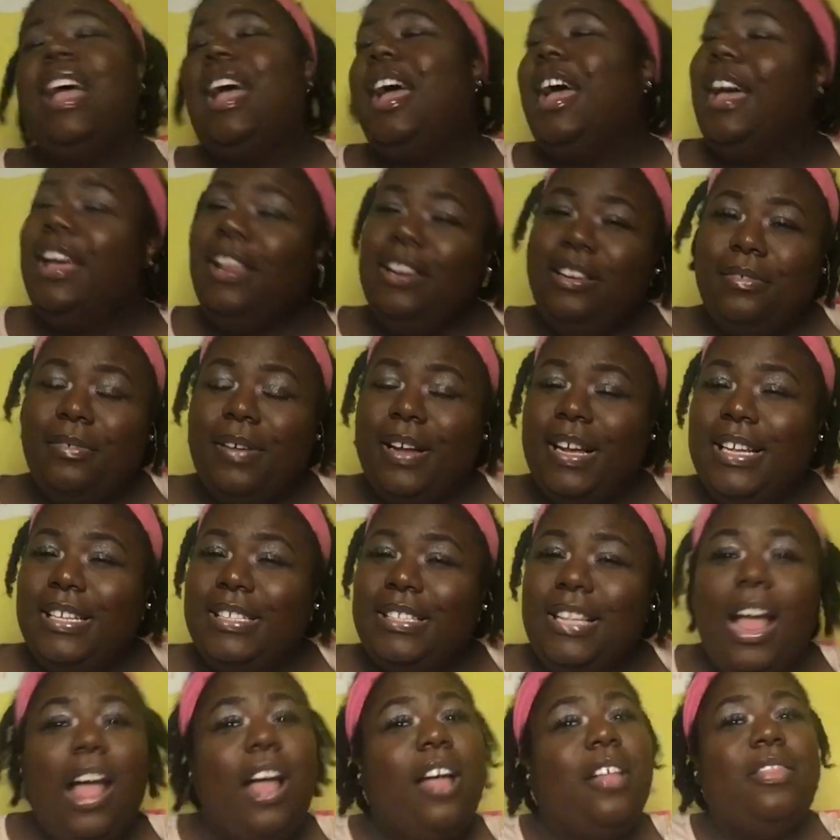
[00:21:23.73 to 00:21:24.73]

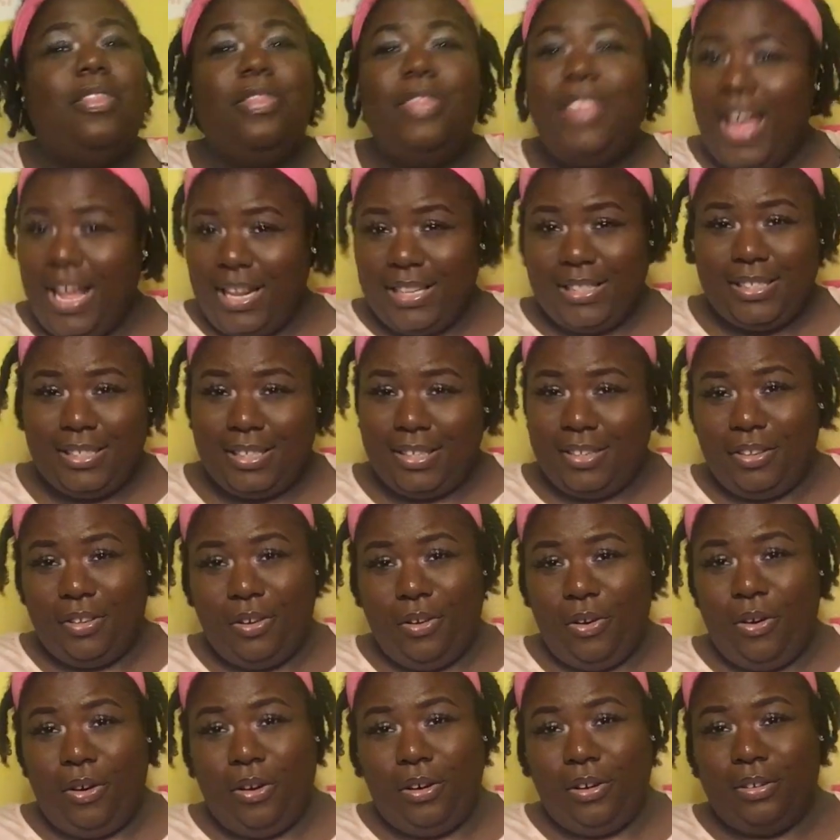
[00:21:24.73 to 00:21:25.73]
Anyways, that's it,
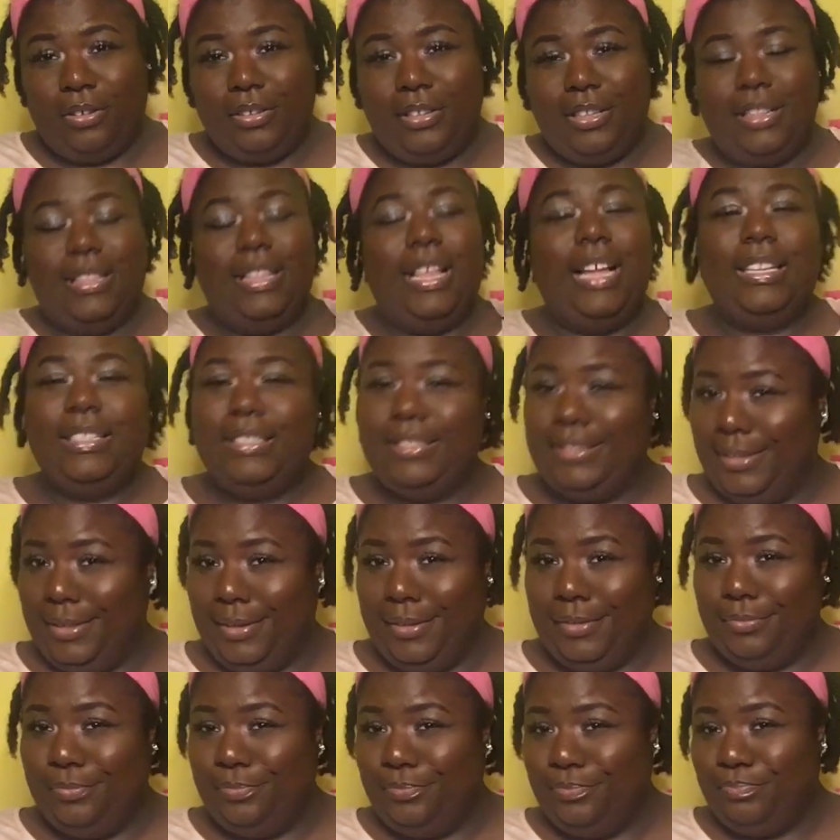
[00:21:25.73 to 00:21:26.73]
y'all. That's
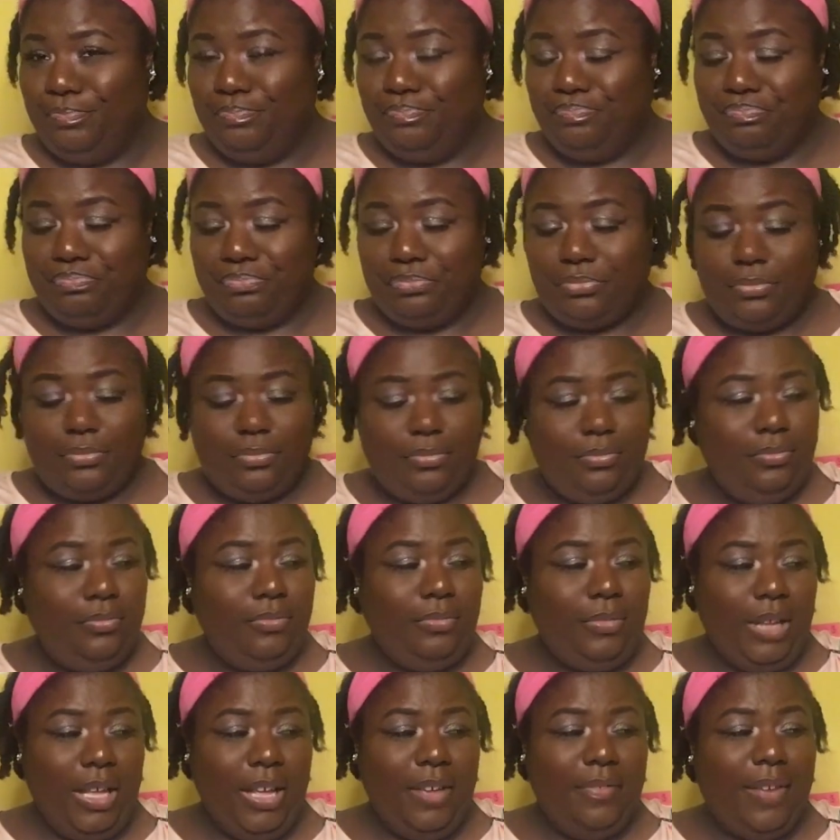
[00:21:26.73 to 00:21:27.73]
it.
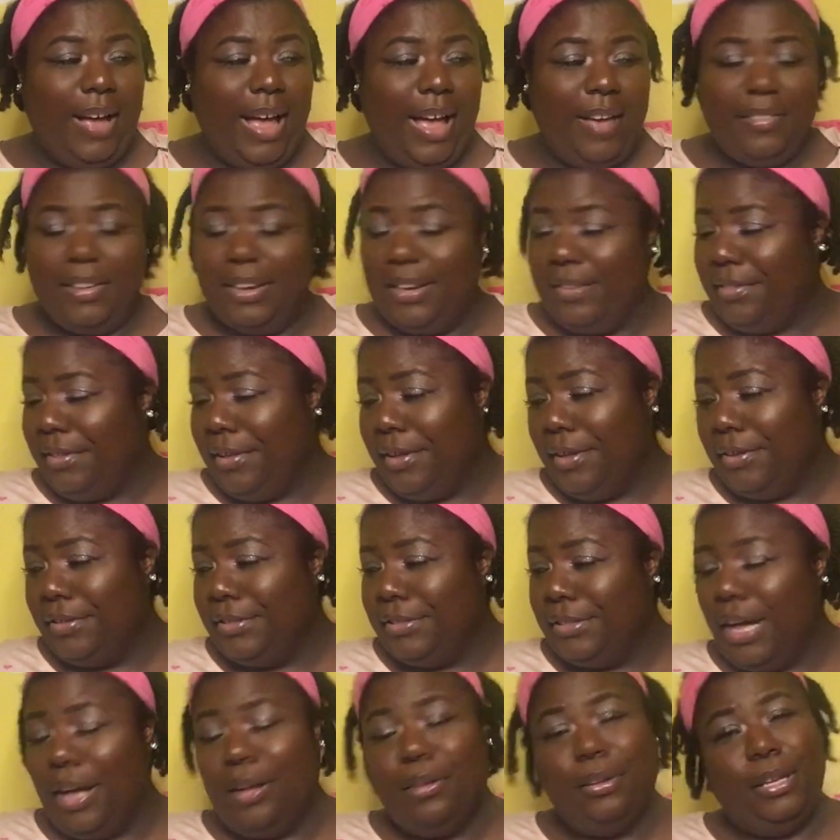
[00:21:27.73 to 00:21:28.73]
If I have anything
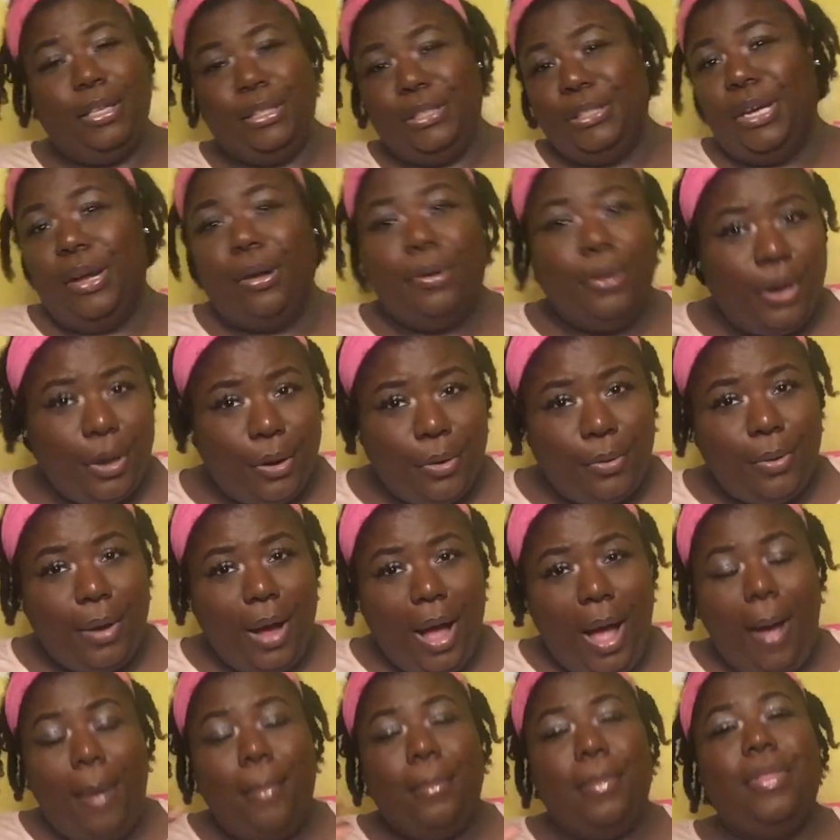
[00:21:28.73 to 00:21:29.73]
else, I'll let y'all know,
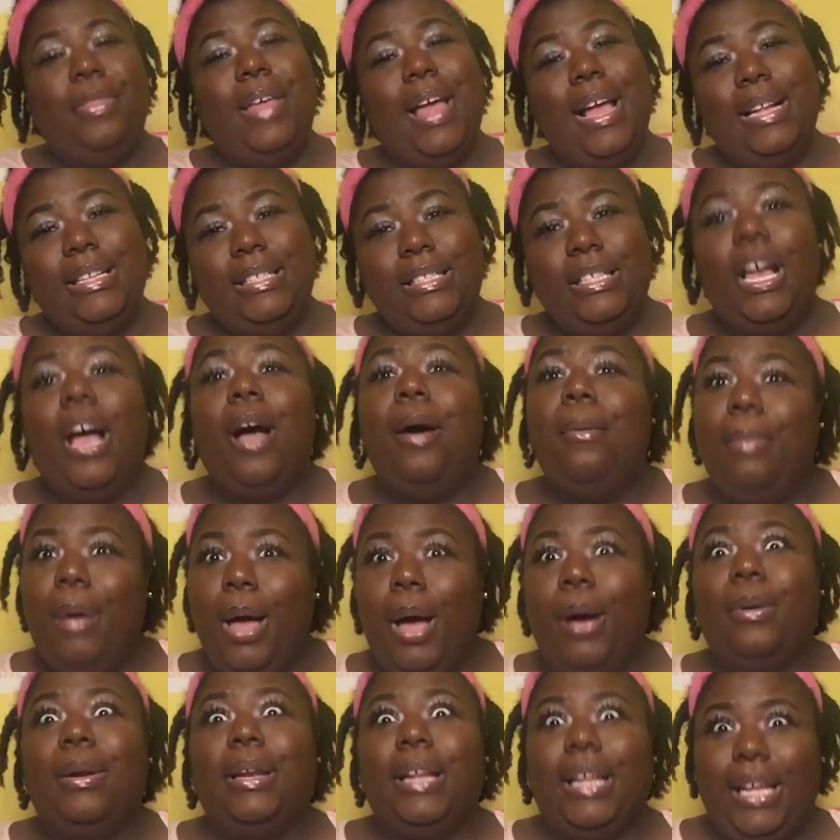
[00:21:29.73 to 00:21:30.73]
but that's
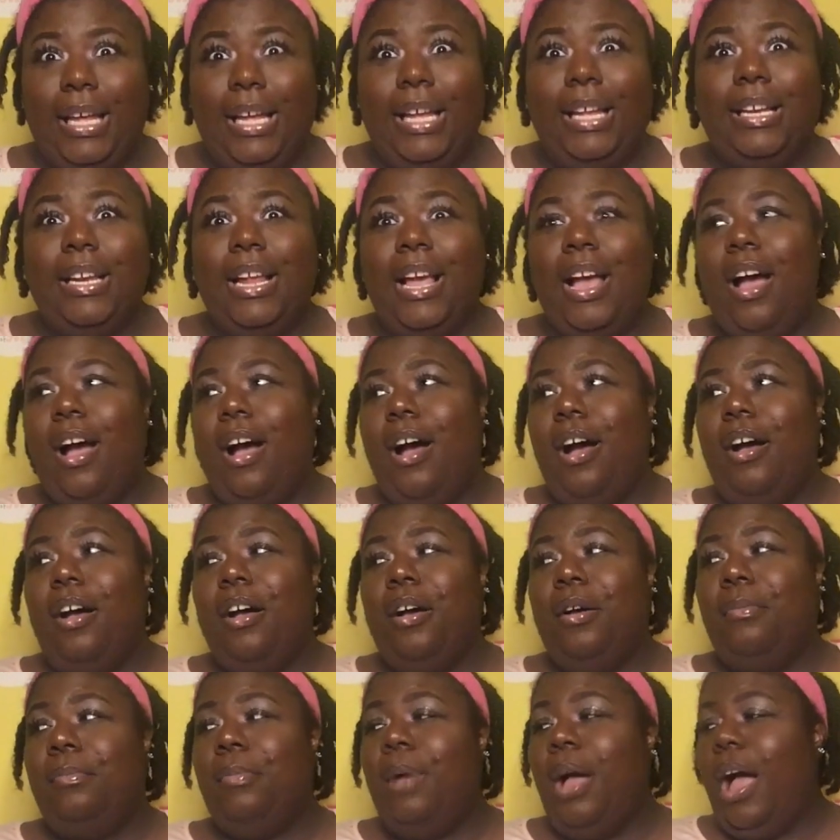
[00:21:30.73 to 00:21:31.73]
about it.
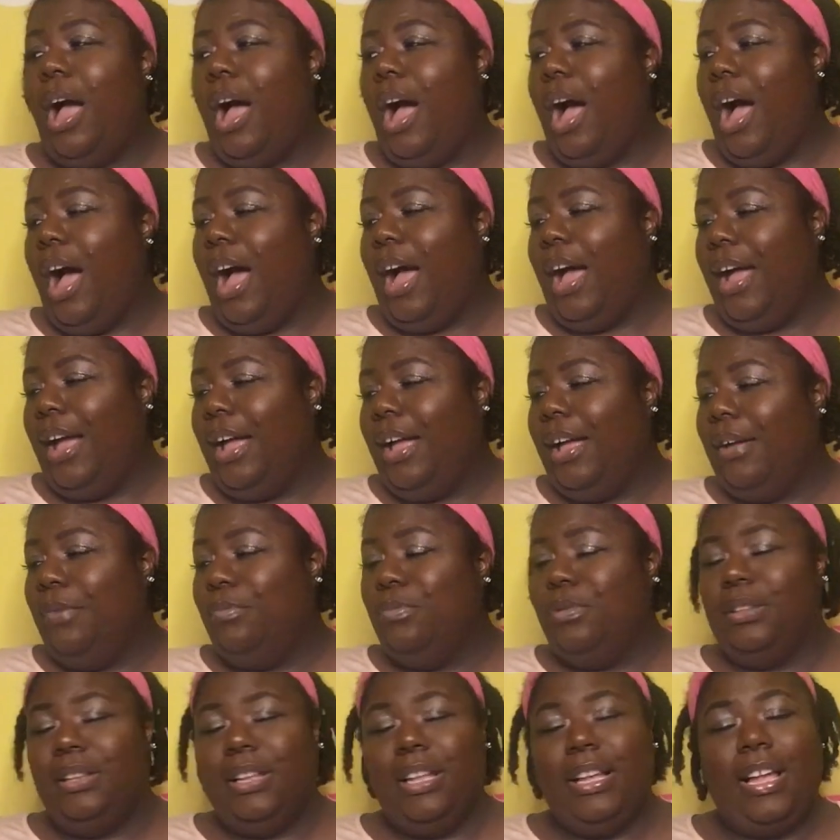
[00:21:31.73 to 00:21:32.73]
I
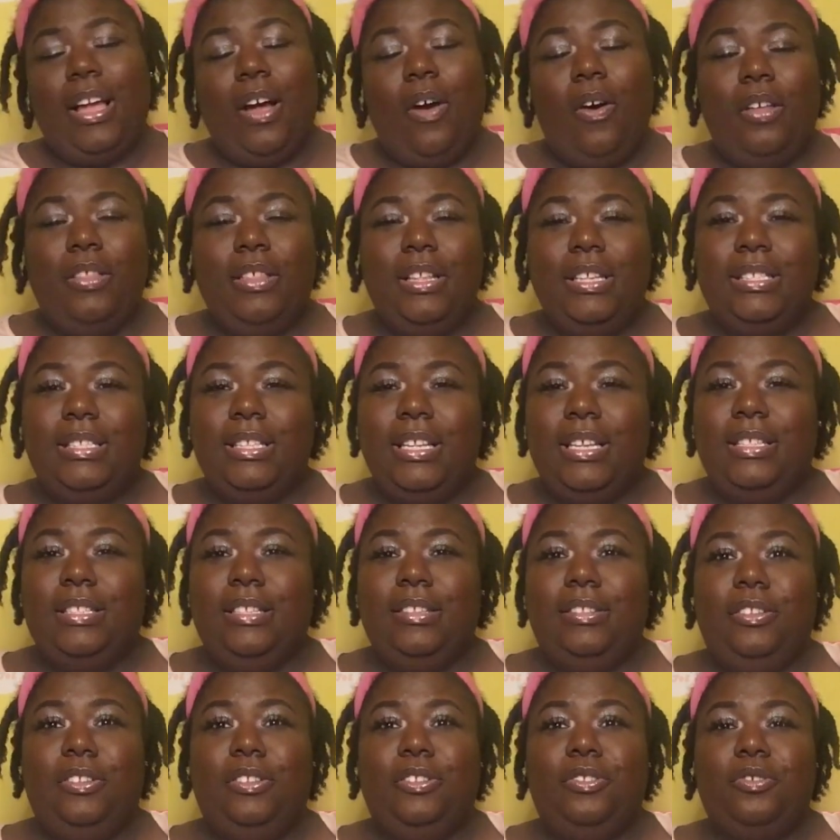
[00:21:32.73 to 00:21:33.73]
will link all these things
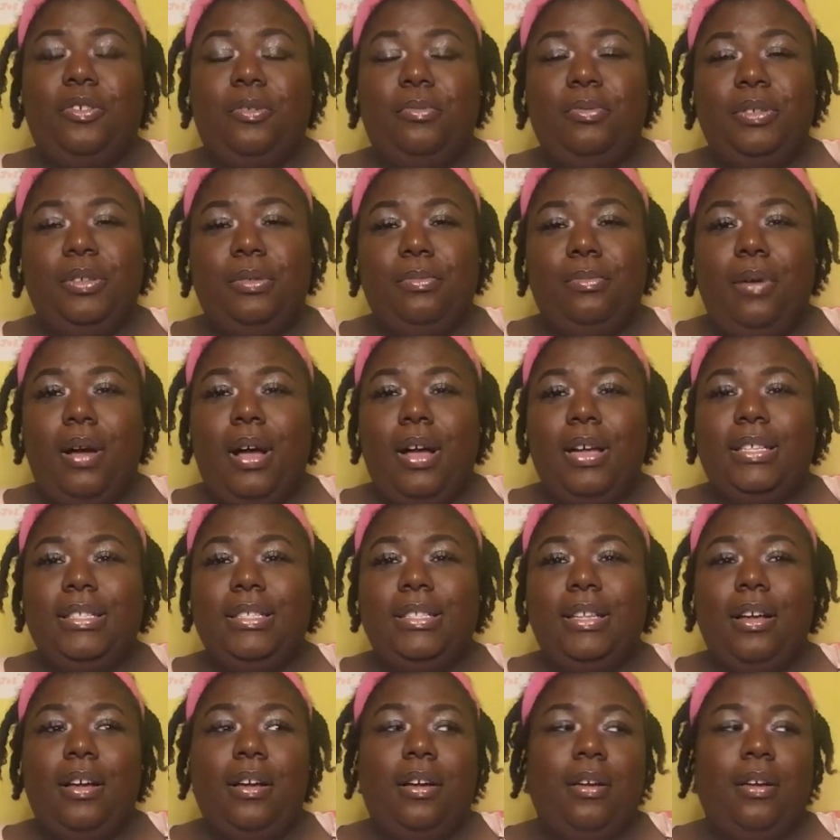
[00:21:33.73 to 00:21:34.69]
in the description box